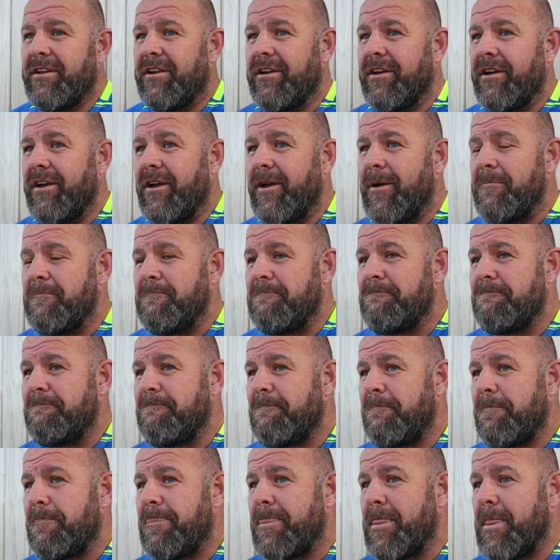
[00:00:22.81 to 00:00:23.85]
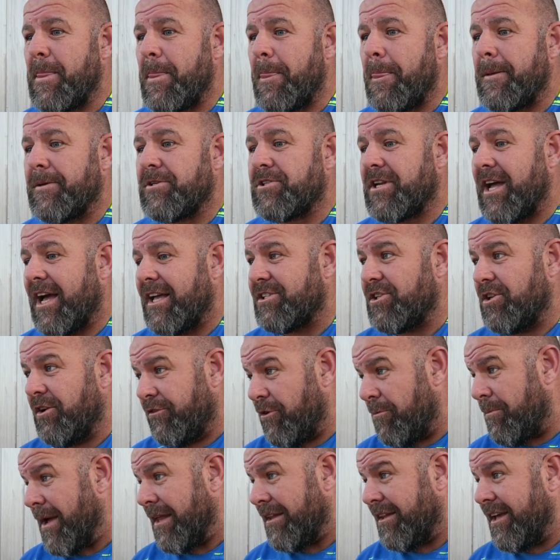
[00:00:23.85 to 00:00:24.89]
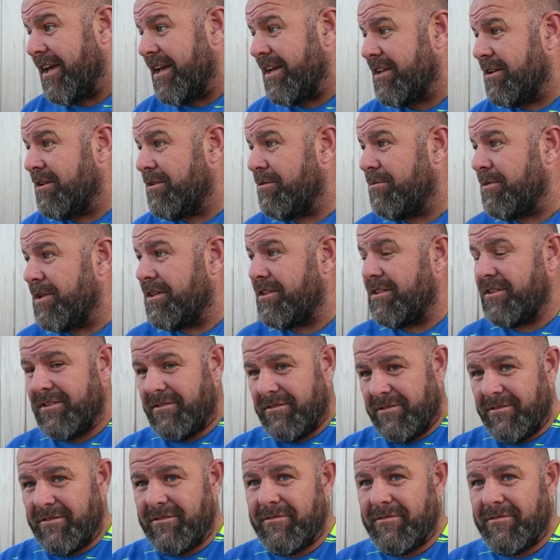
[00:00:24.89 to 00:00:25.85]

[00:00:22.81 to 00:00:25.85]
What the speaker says: I started off at Penlake with